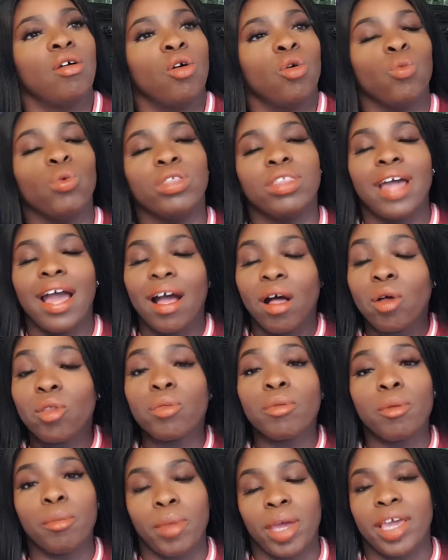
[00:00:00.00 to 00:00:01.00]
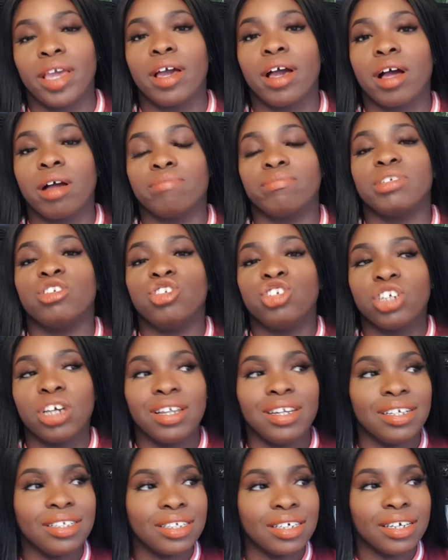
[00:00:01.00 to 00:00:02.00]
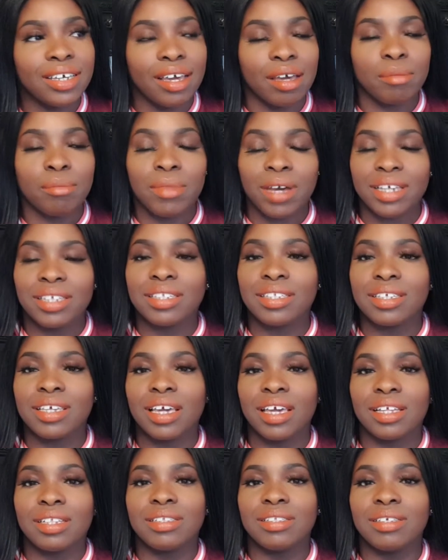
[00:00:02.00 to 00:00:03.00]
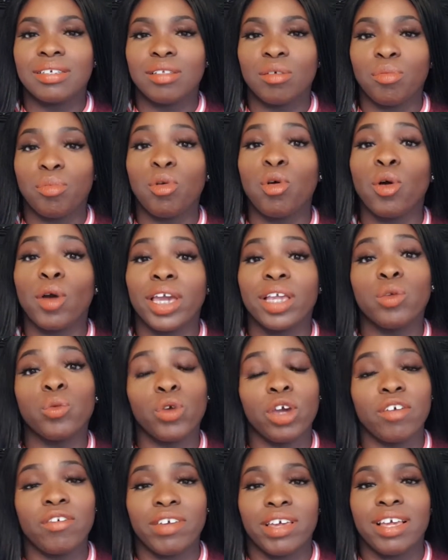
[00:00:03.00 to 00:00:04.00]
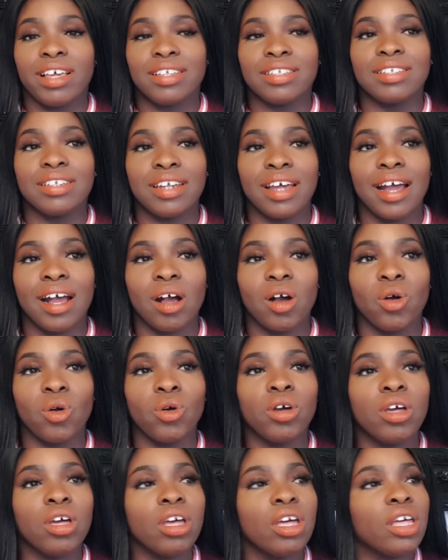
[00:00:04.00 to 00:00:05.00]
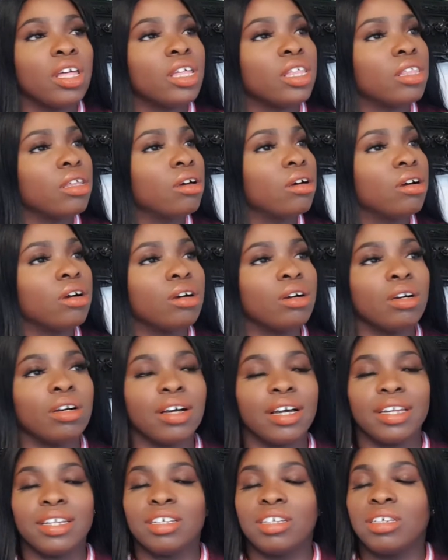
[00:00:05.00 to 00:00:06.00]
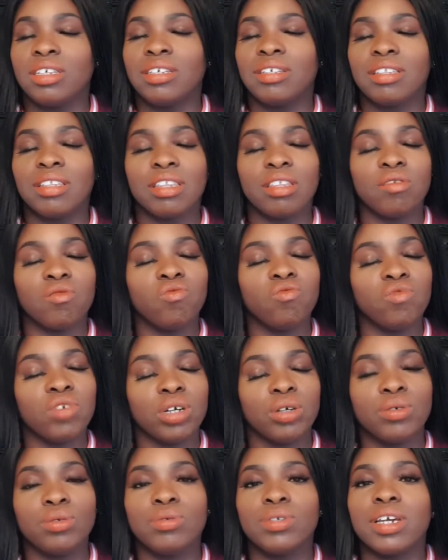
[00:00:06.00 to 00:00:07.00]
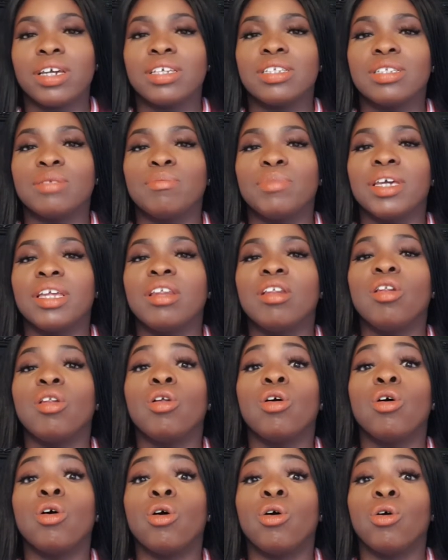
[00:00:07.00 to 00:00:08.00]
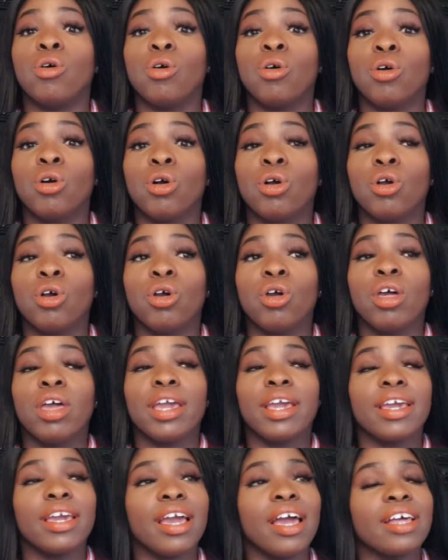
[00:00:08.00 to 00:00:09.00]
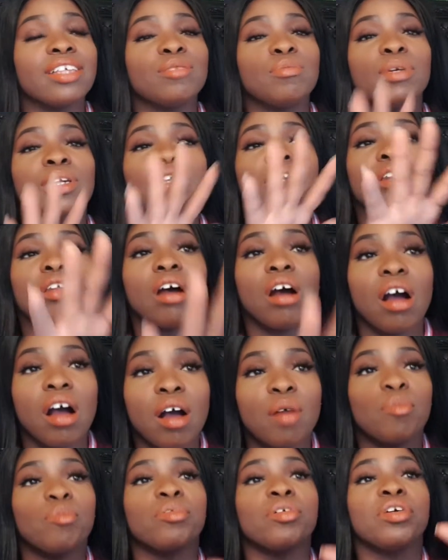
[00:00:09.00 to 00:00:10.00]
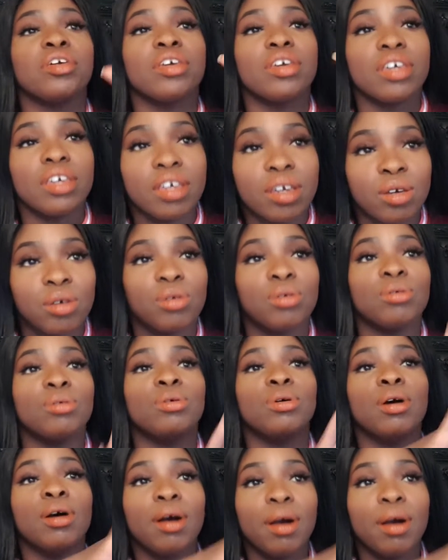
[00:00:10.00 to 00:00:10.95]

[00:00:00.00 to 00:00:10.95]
without the makeup, the journey to get my skin to the point where it is now, oh, honey, the road has been long. It has been an uphill,